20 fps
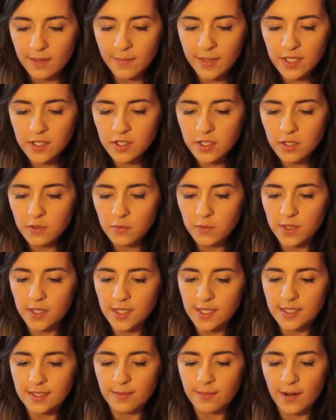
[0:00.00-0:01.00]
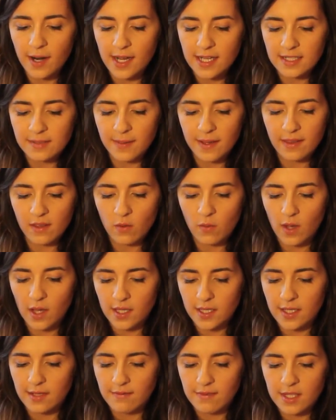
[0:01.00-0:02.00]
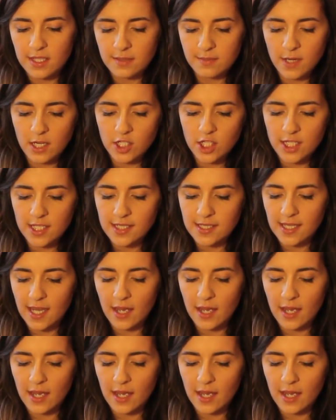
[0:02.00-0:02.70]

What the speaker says: I'm actually really surprised by the quality of these brushes.